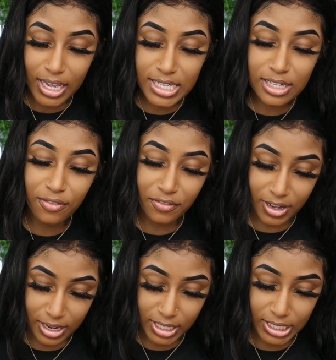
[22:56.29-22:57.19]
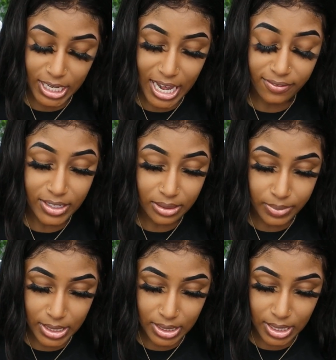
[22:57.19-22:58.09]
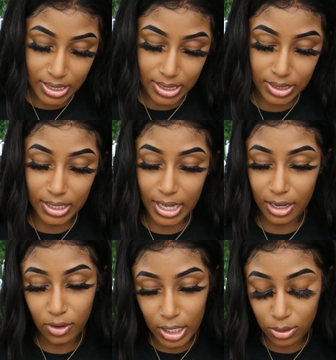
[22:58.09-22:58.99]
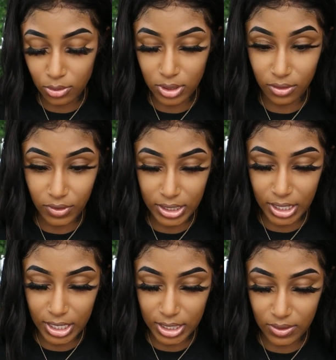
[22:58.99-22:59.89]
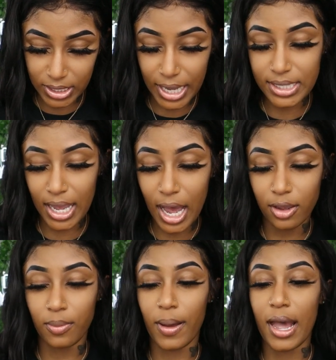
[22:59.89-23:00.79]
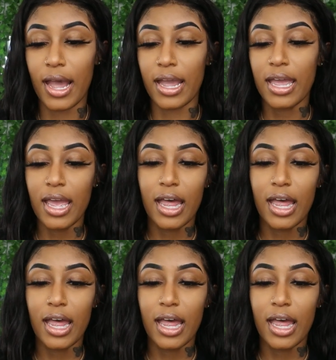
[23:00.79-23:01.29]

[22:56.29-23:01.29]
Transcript: it's fun having a business, and like, you know, I do different things. So it's like I stay occupied.